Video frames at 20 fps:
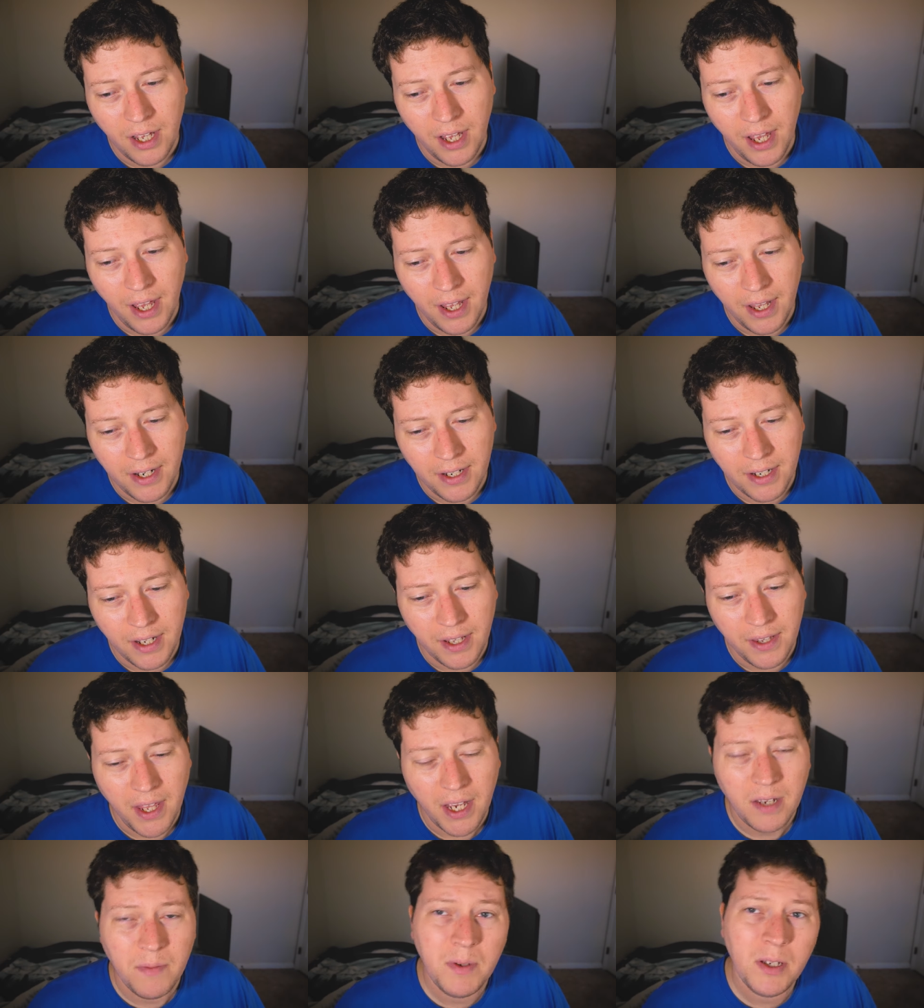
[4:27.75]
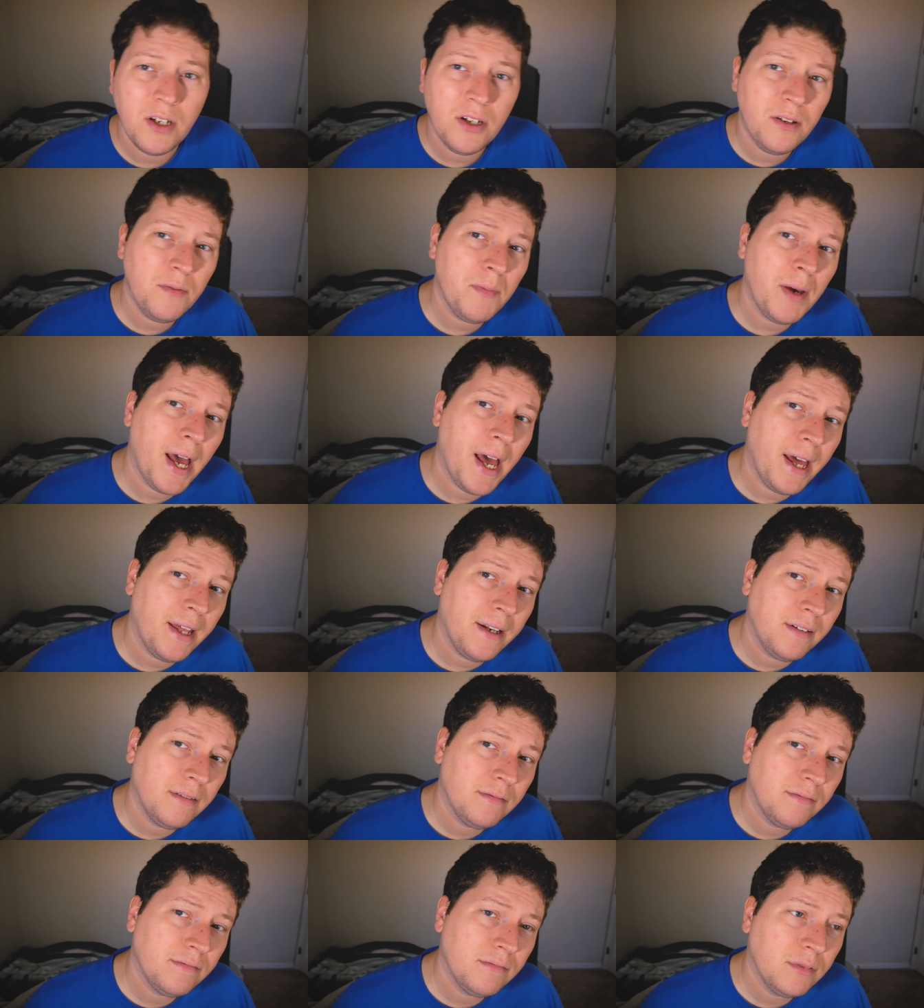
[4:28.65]
And uh, that can be good and
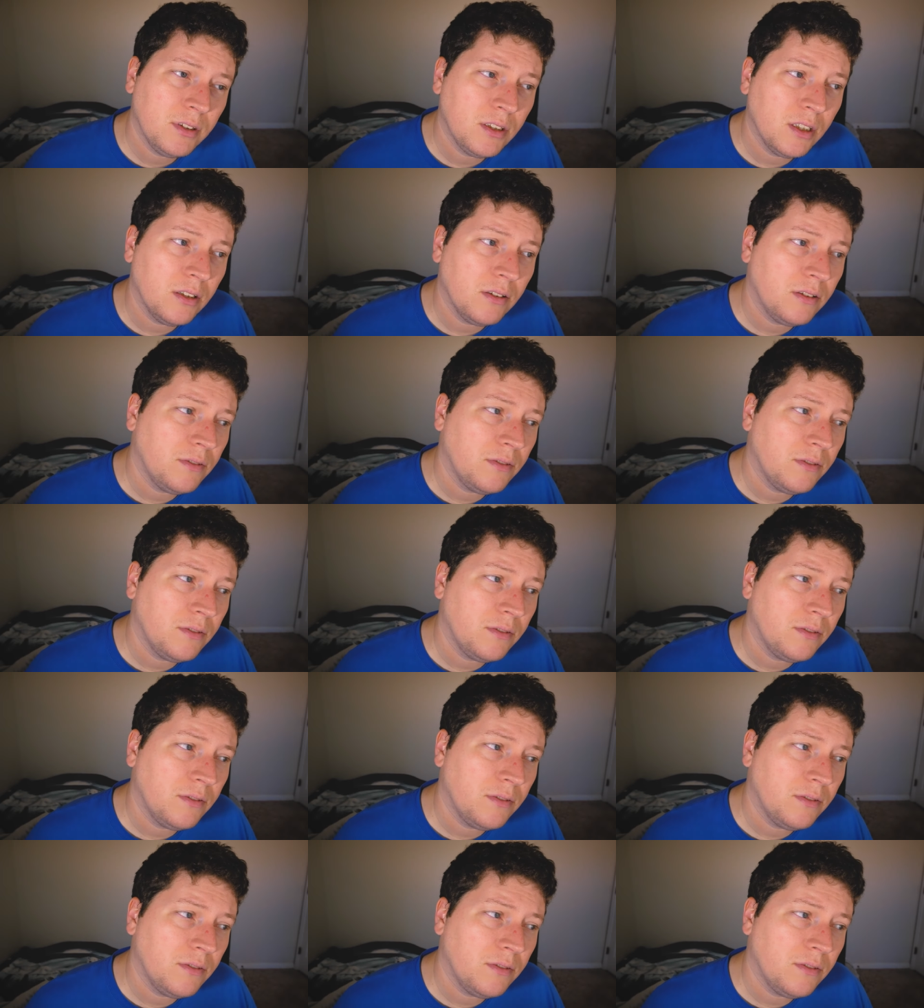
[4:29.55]
bad. You know,